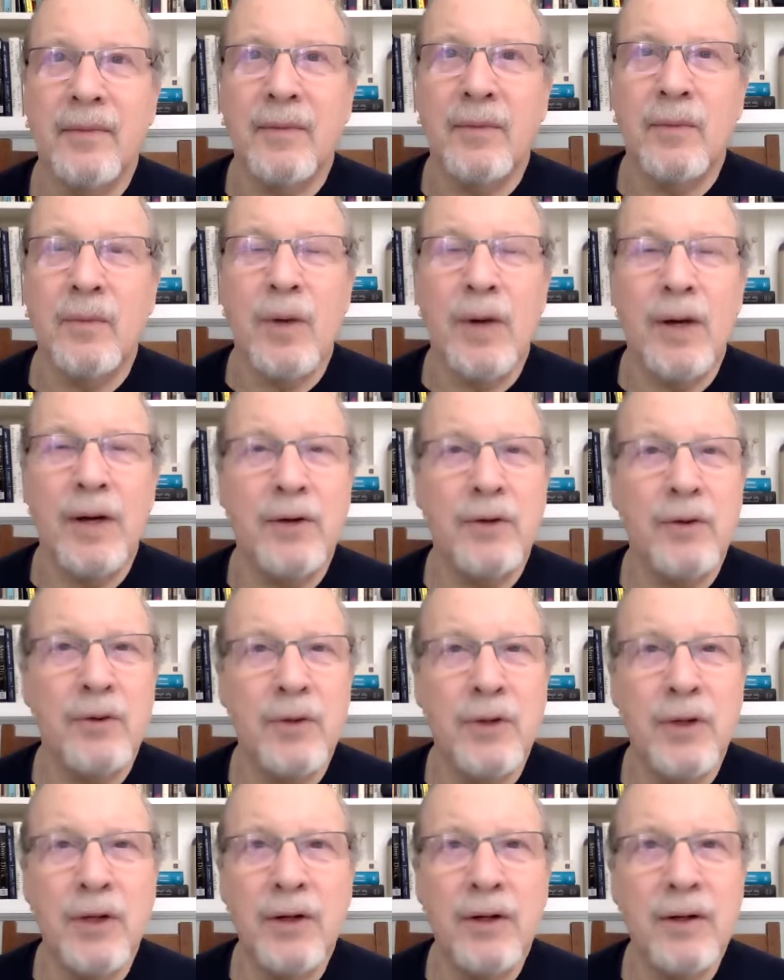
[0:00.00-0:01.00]
Why do you
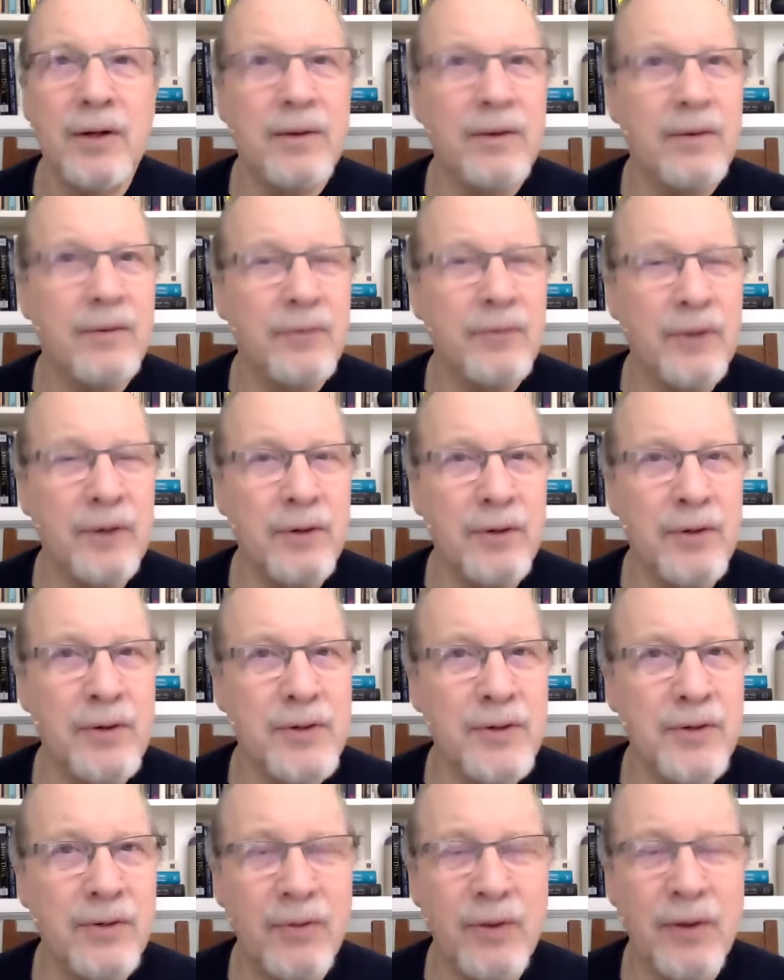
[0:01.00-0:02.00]
think the
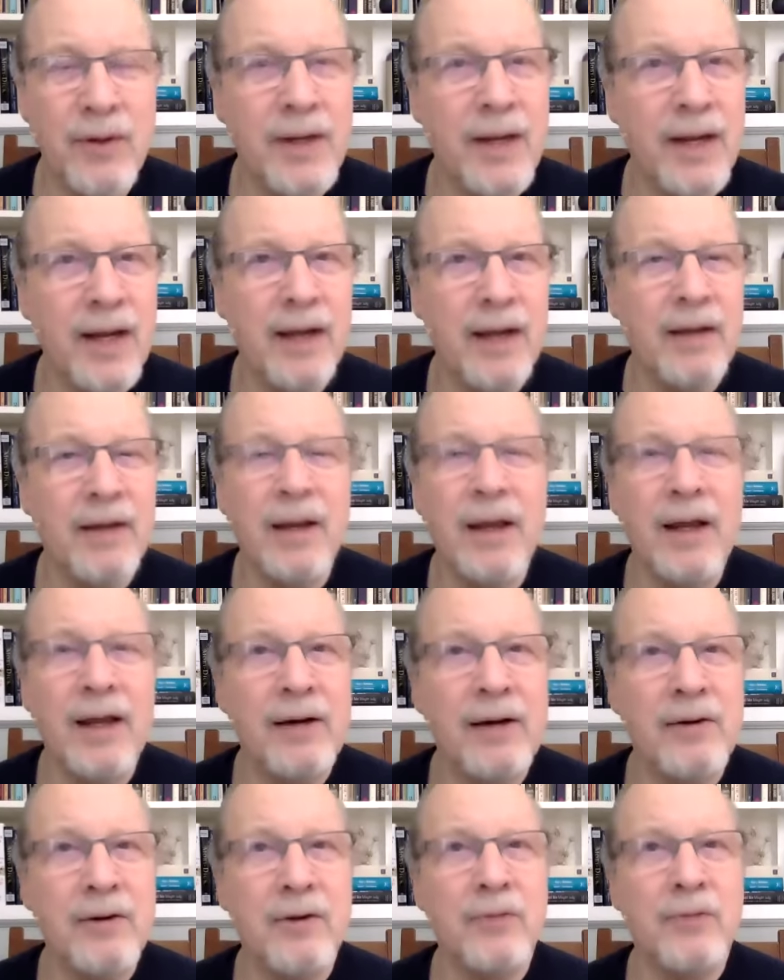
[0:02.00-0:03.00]
fingers of one hand
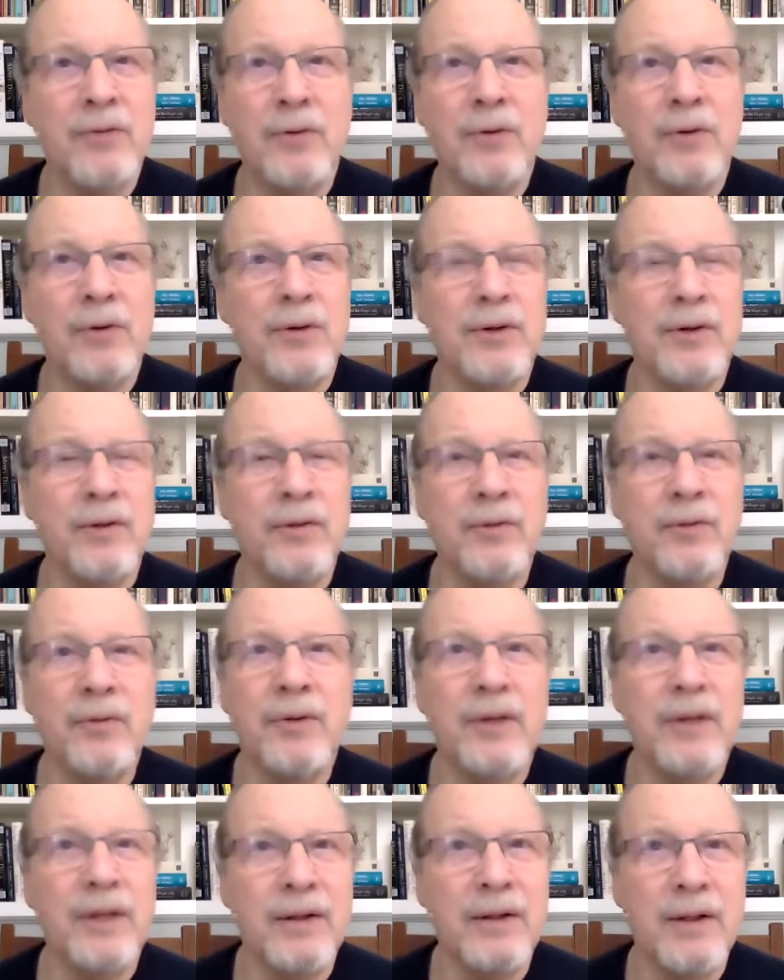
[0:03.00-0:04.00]
lie on the floor
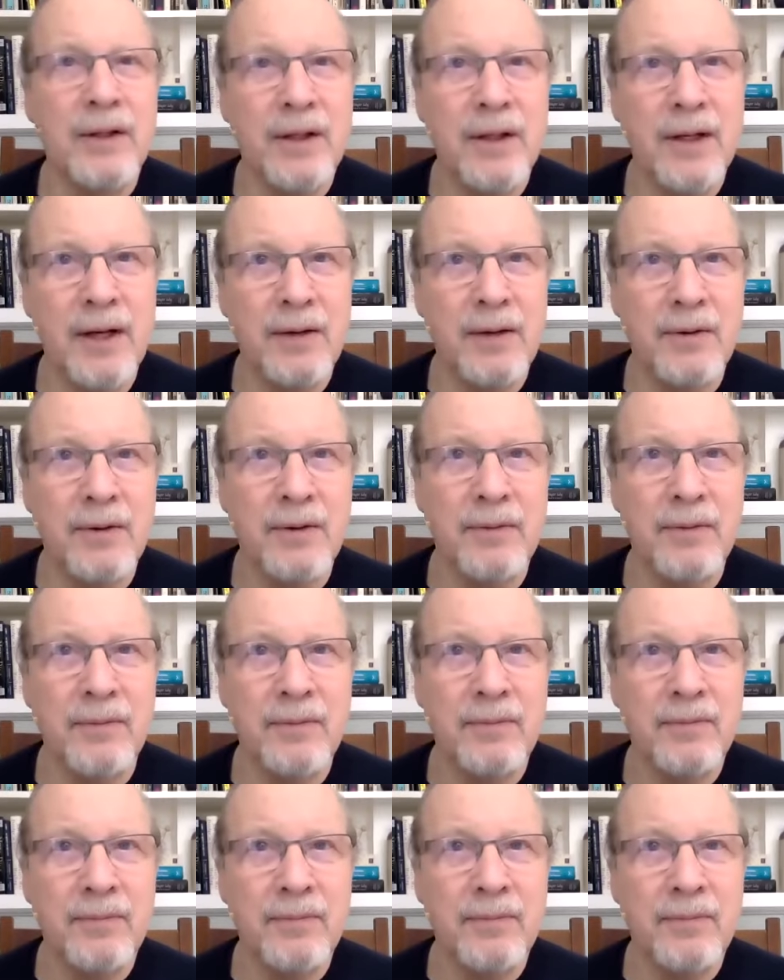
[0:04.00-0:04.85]
differently than the other?